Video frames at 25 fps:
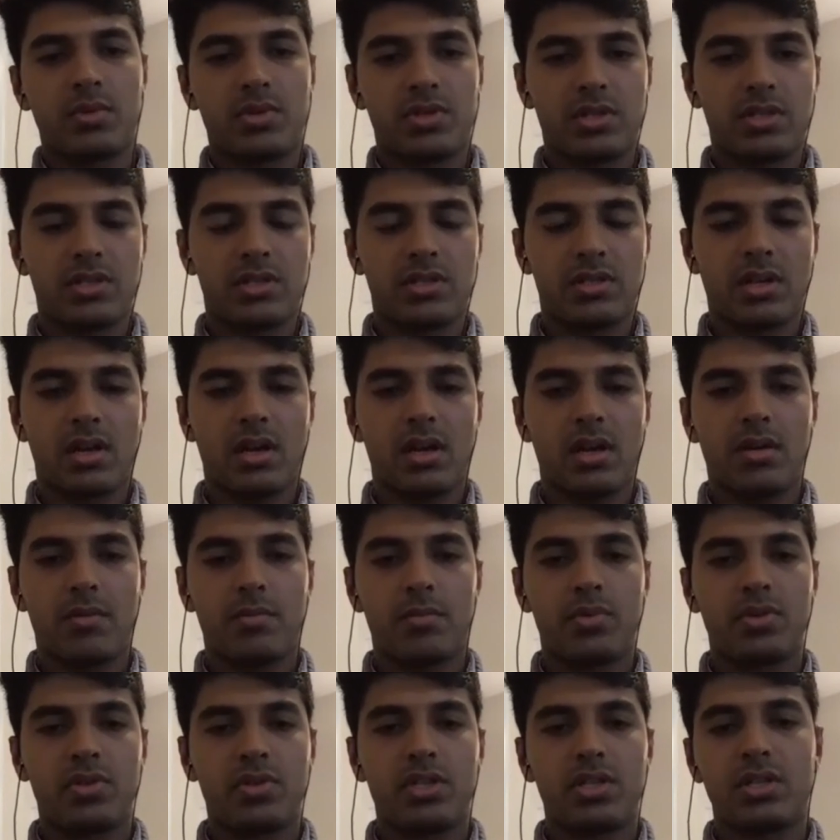
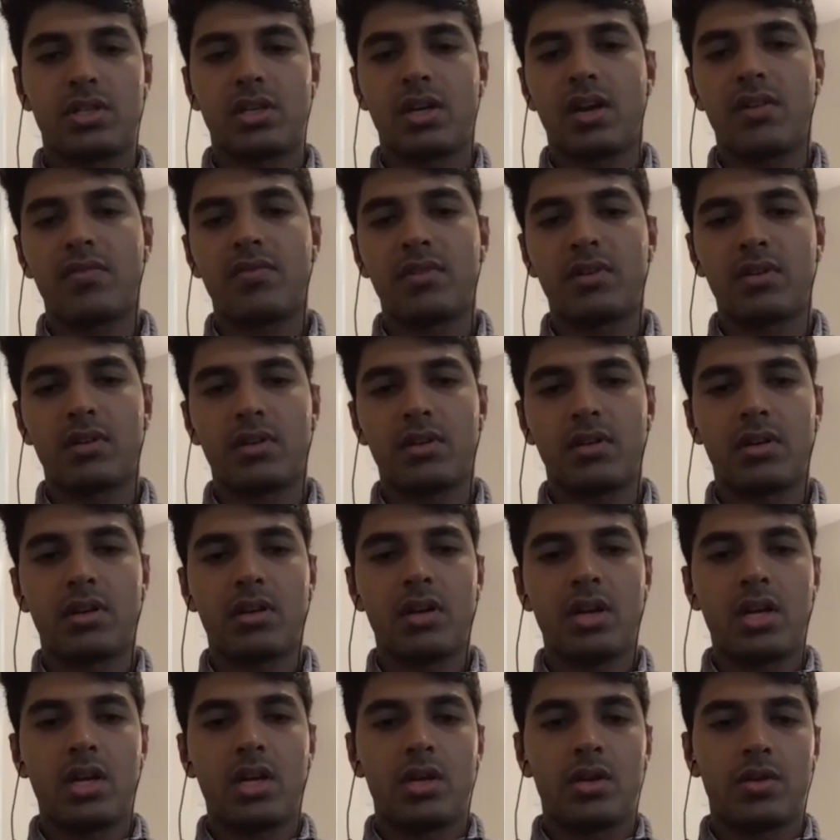position after you
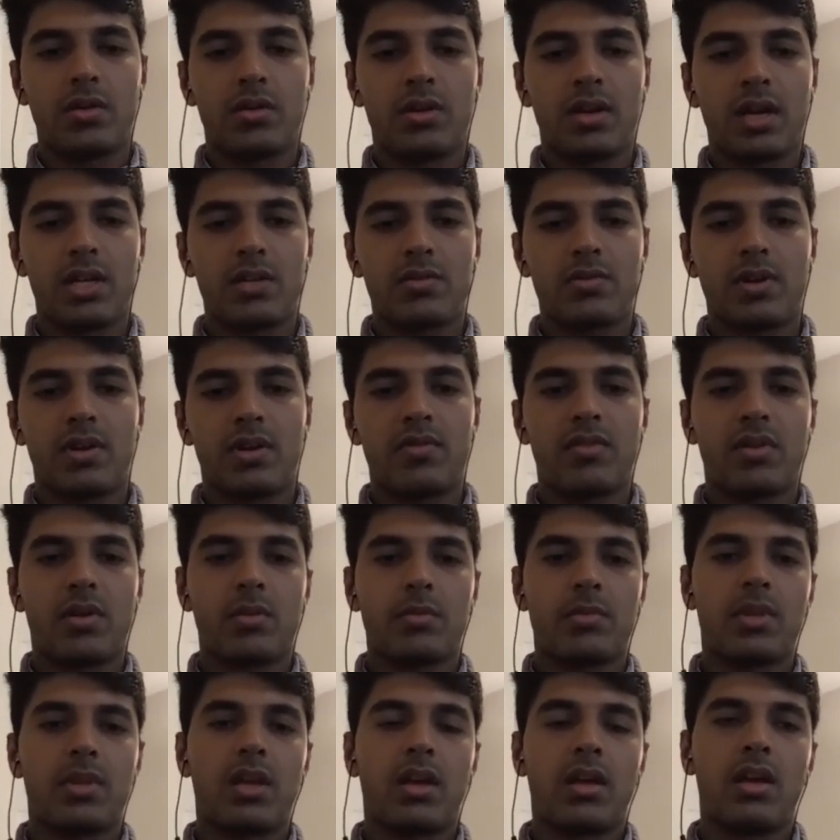graduate
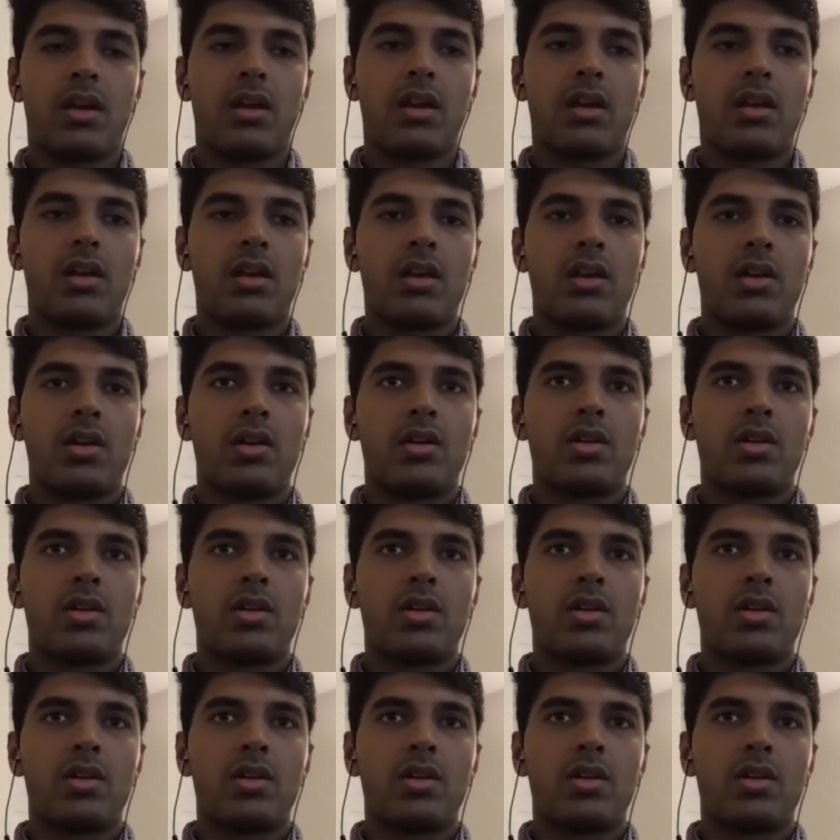from there.